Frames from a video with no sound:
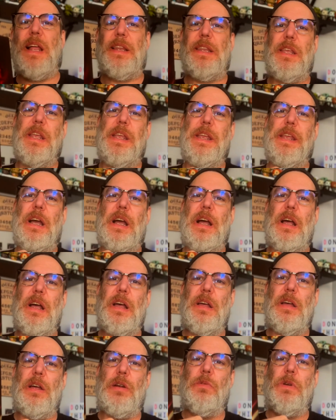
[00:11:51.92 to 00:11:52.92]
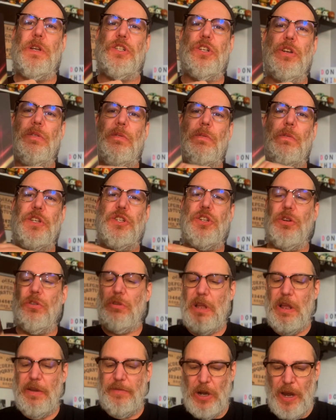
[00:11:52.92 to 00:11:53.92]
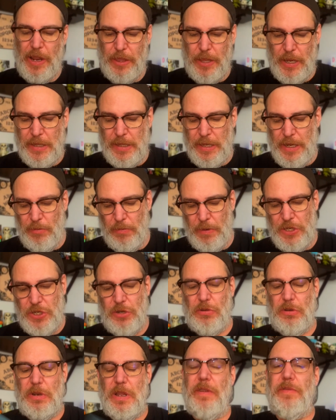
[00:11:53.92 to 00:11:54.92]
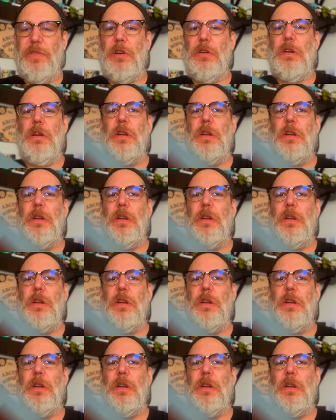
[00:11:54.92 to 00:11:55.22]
the original cover. I think the original cover